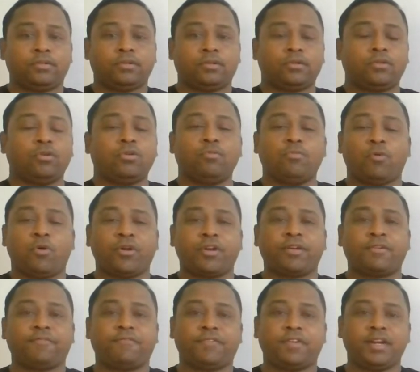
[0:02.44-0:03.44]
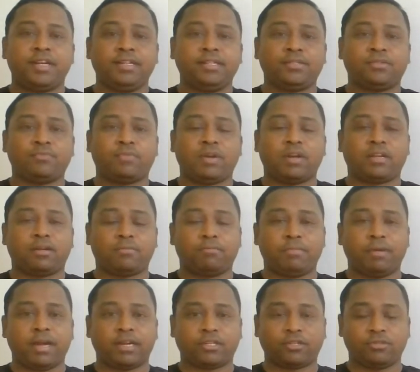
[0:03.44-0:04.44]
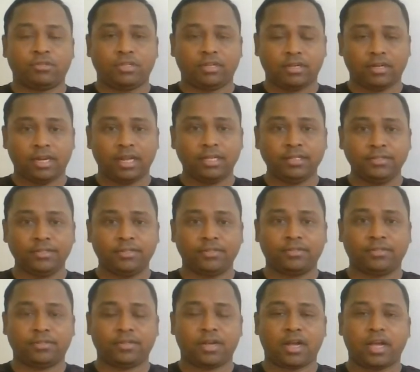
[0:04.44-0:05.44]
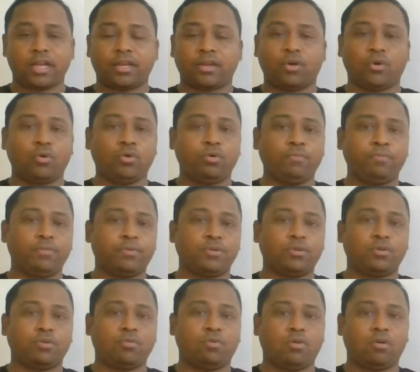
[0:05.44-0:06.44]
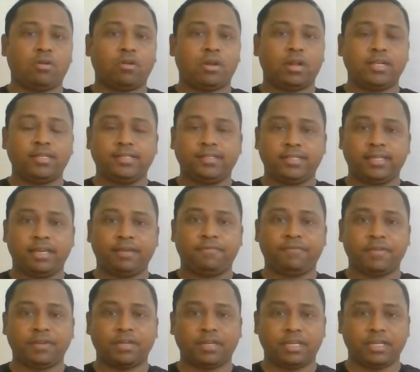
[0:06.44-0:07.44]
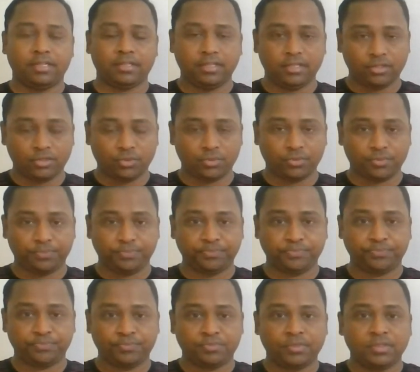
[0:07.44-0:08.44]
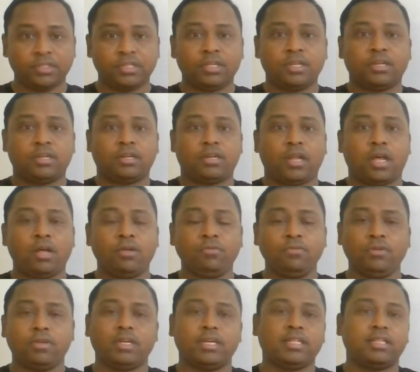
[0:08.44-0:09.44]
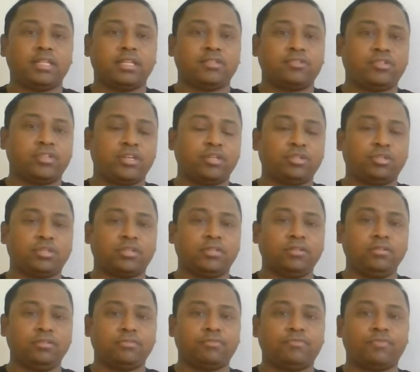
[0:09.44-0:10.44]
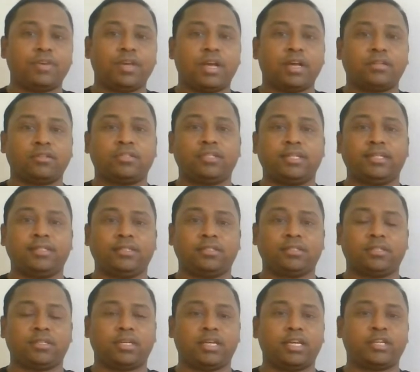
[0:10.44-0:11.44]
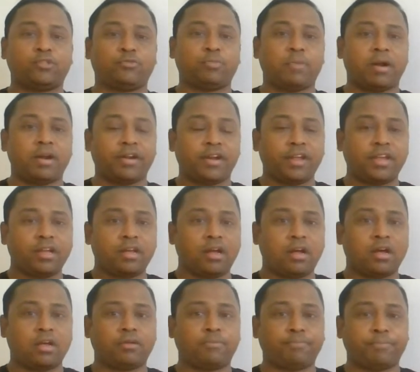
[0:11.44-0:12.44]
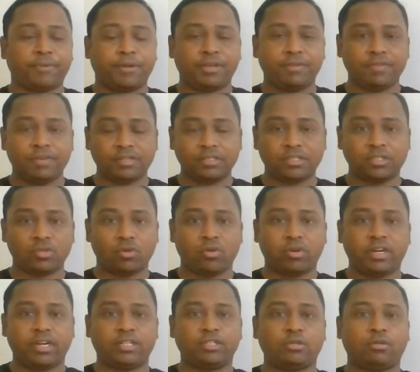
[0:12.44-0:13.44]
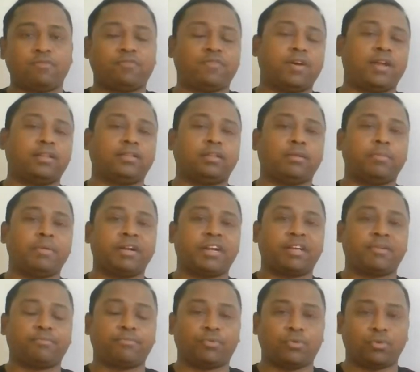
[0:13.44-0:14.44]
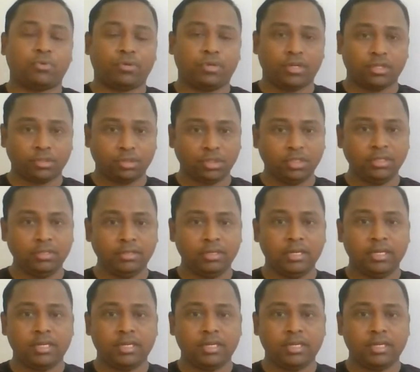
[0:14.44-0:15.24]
Good morning, friends. Welcome back to the class. I hope you all are safe and healthy too. Now, in this session, we are just expanding our previous knowledge of arithmetic progression